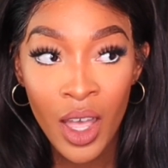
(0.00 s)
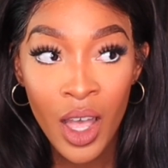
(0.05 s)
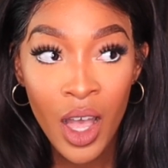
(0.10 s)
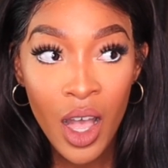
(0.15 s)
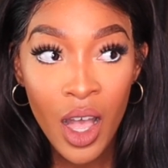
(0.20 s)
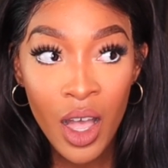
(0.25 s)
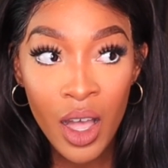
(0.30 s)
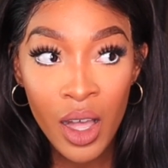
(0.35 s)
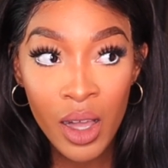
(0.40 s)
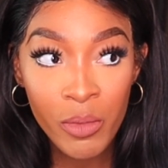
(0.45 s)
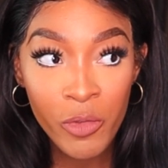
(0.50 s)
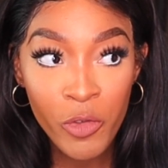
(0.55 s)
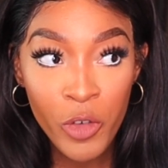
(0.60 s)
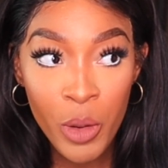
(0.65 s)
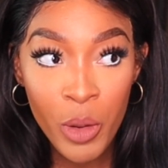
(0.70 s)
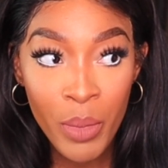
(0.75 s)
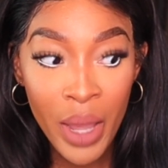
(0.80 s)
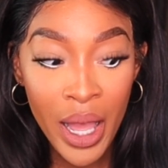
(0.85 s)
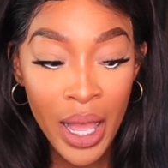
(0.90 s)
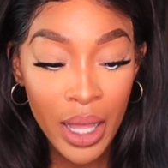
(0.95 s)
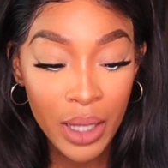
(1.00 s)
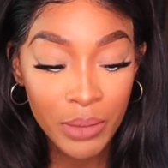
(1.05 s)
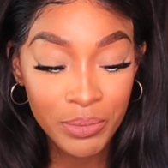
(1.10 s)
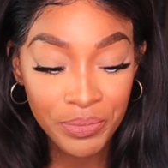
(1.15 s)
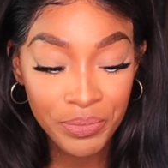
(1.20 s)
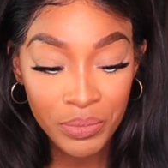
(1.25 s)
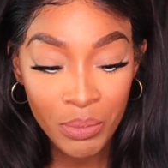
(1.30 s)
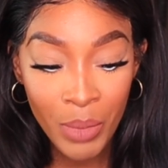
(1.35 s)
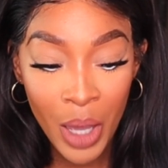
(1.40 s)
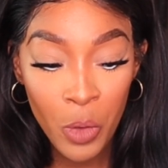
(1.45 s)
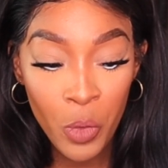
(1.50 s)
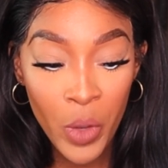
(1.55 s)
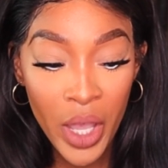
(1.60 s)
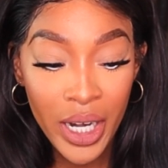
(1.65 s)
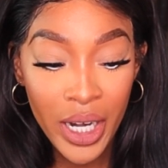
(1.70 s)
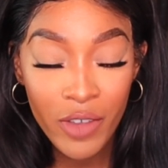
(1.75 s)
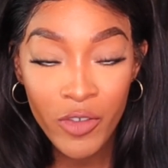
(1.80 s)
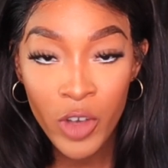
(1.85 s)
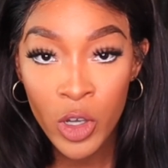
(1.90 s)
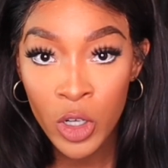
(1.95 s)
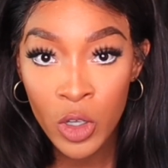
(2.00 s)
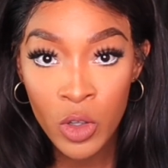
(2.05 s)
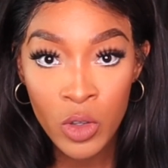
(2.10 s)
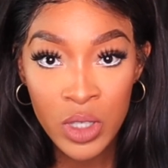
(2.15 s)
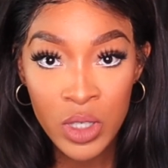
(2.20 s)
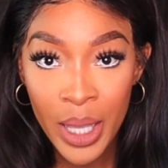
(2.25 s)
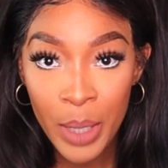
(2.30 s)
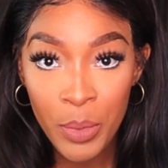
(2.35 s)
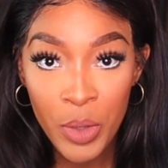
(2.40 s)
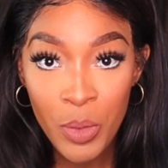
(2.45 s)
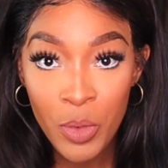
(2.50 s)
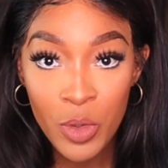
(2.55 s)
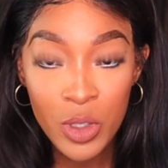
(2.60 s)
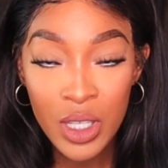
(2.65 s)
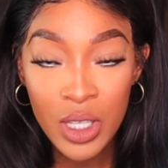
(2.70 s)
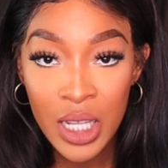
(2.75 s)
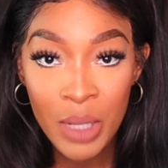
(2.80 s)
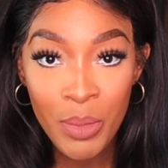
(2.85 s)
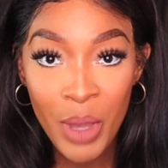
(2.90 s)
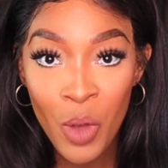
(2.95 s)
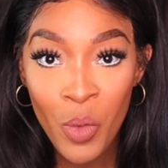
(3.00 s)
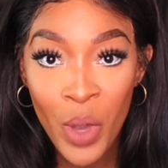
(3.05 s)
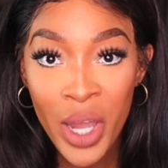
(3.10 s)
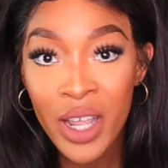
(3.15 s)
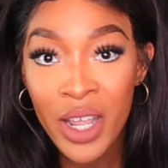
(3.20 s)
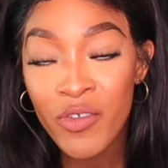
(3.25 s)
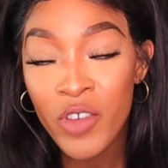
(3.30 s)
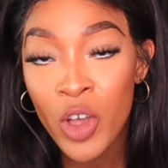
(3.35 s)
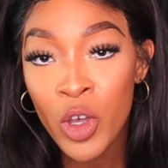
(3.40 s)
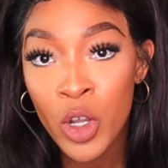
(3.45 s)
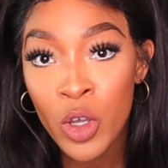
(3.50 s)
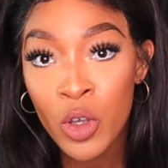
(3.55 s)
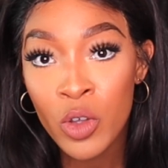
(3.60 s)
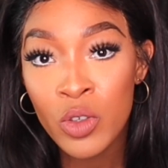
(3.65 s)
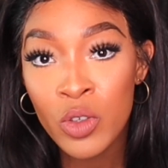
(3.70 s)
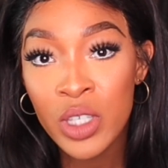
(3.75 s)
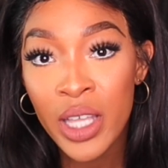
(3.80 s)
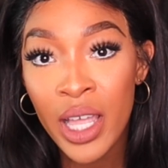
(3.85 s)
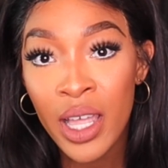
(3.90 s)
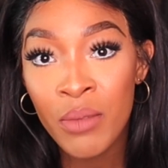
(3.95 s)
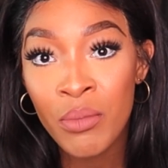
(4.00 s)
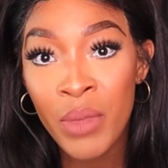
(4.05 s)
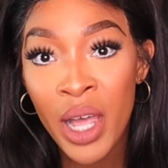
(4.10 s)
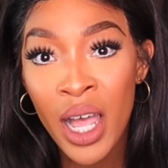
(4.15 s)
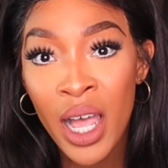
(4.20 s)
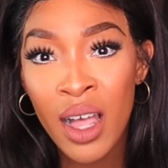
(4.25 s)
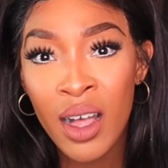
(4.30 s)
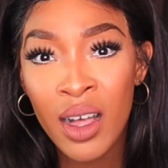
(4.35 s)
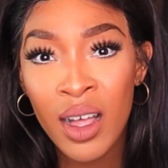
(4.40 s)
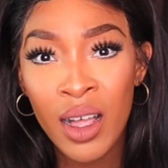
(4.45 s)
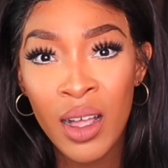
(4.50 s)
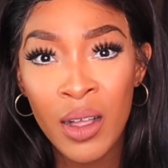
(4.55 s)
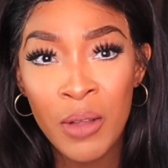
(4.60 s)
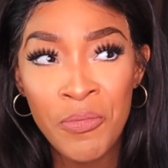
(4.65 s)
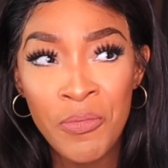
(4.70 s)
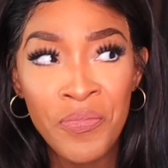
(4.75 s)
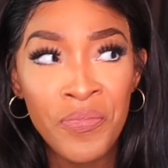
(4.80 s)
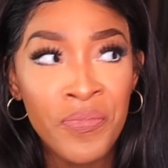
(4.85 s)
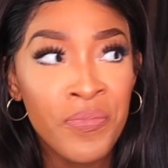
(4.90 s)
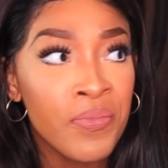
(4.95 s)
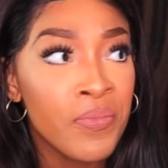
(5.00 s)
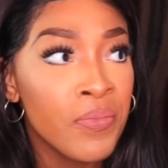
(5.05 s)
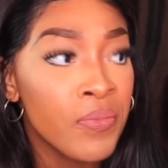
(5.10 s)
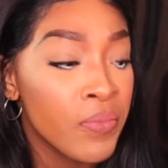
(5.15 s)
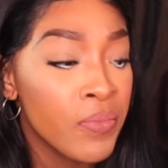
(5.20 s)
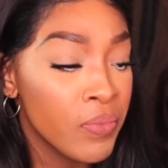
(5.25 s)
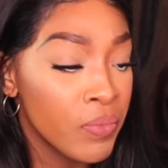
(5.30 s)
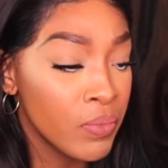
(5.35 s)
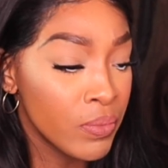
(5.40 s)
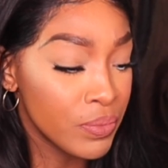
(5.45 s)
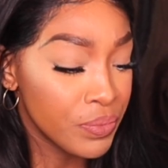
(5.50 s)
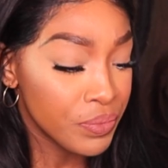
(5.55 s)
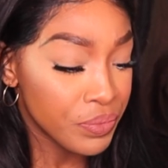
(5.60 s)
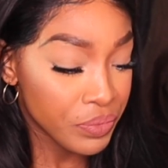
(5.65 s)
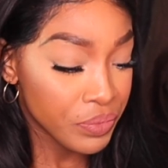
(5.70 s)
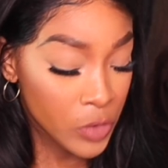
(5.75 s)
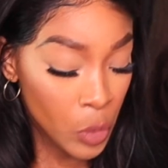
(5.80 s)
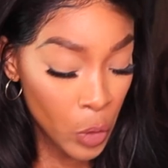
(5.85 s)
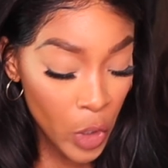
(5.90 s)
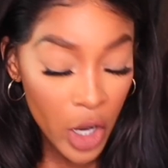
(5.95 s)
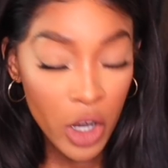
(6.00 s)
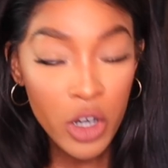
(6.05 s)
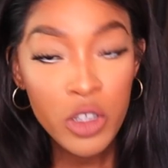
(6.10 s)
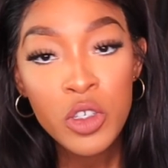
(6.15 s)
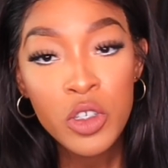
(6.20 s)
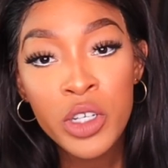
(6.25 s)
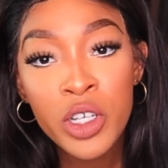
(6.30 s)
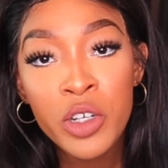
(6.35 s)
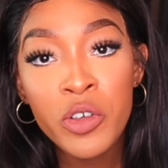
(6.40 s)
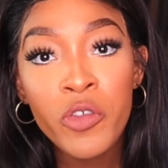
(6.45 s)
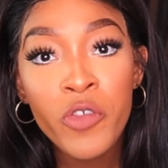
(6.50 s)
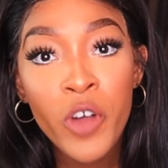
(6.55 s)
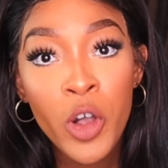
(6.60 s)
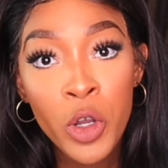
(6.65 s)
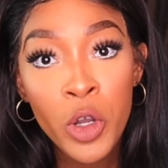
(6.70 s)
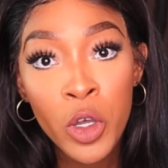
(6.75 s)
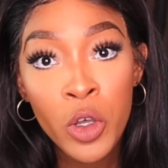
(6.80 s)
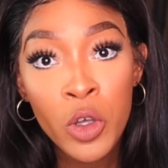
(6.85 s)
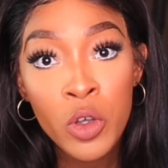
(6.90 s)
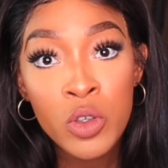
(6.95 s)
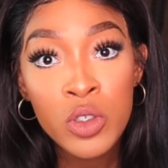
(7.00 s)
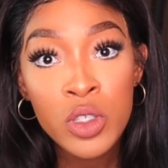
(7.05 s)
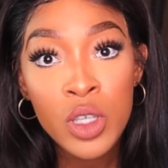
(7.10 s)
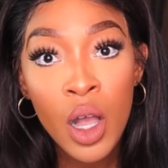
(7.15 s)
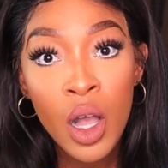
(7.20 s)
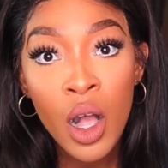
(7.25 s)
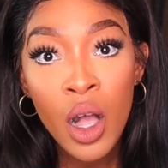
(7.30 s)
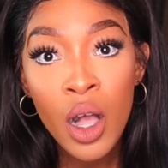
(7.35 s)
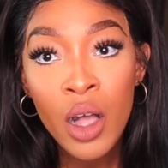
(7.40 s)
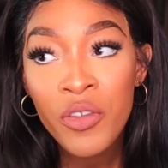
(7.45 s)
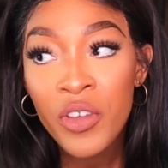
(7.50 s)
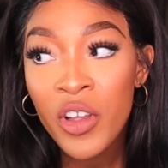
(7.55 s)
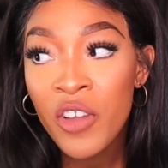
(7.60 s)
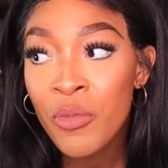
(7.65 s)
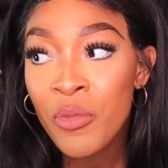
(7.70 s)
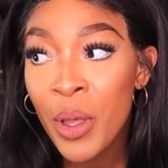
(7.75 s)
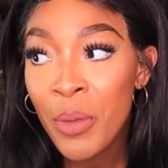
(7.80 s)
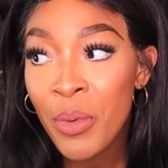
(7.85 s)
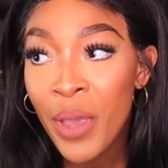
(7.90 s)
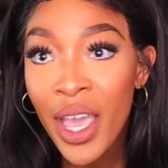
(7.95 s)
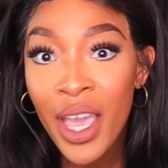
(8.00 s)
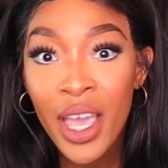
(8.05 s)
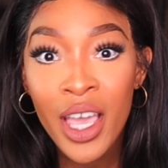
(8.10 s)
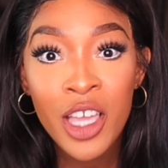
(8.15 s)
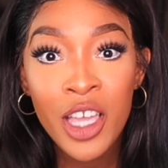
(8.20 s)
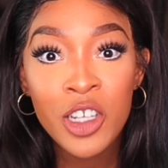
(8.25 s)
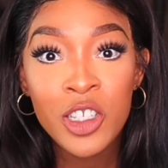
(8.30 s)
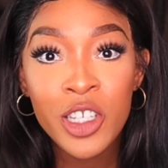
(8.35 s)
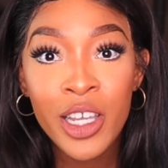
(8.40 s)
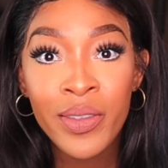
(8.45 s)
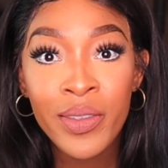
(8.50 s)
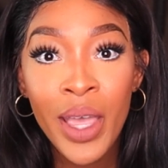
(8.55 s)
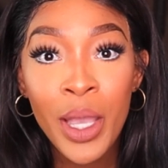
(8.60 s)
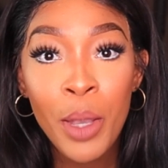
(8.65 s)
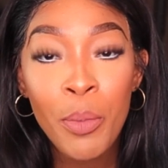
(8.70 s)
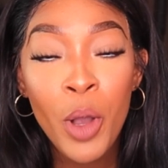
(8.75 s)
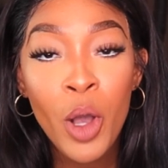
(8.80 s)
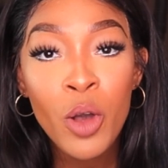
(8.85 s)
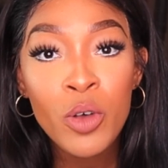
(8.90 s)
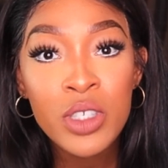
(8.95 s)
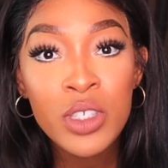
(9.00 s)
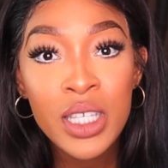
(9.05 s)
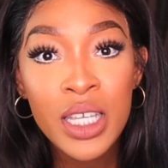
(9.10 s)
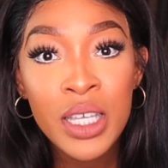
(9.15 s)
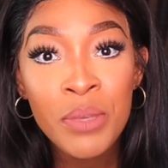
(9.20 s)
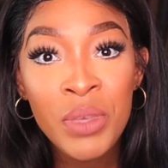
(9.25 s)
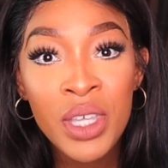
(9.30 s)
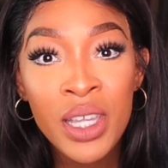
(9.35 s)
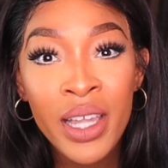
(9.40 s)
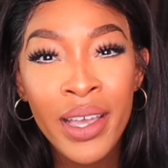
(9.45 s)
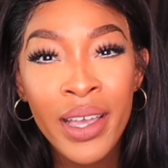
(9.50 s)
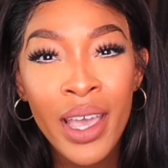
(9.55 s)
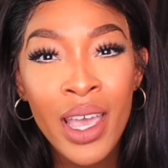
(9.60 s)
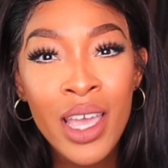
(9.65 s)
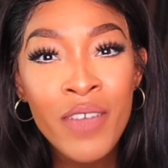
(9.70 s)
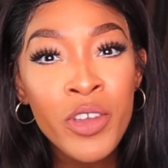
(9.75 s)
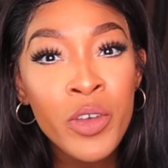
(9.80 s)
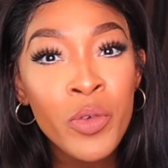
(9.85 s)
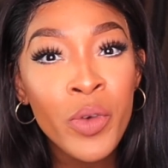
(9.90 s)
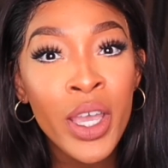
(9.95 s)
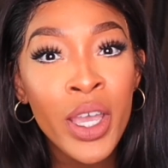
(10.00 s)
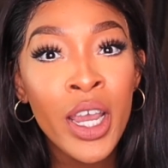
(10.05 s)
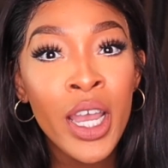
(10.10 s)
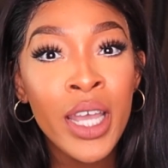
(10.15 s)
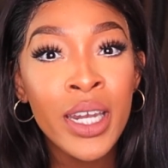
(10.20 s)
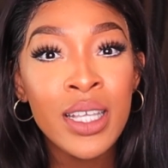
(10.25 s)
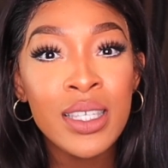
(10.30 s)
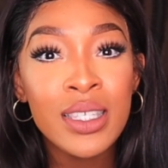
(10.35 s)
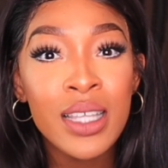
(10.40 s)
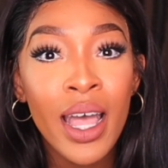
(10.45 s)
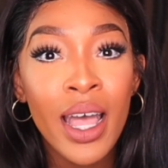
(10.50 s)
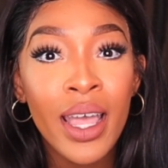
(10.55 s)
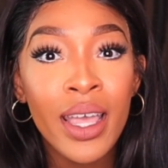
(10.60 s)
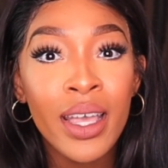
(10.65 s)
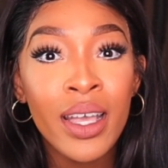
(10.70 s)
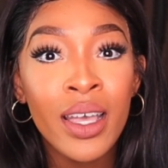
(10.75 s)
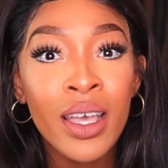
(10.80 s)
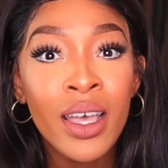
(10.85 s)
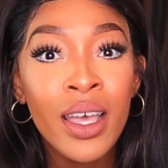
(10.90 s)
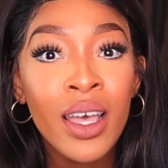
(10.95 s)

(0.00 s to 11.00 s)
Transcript: From my wedding photos, like people stealing my wedding photos and my rehearsal dinner photos off of my page and like posting me like everywhere. And it's like,